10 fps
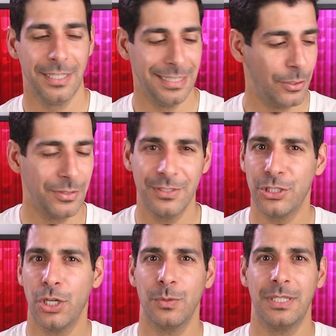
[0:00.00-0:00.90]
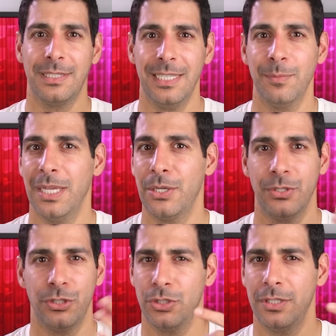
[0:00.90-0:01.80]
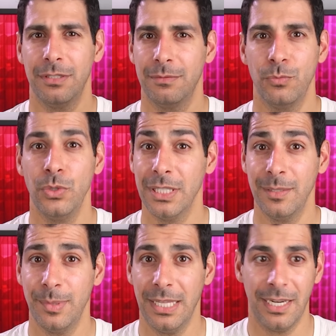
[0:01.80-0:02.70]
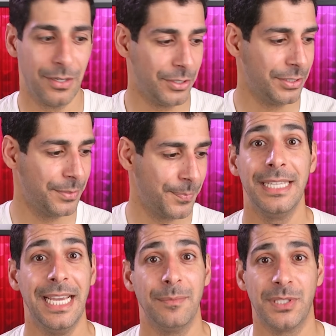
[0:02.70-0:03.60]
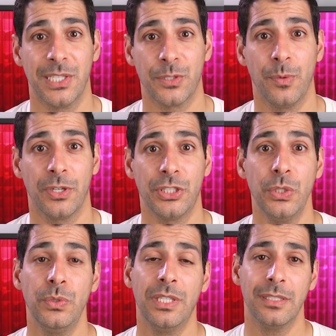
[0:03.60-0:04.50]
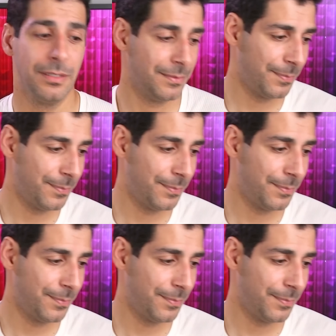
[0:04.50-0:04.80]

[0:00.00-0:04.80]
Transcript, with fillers: They don't even start with the same letter. It shouldn't really be that hard. The M6 Mark II does...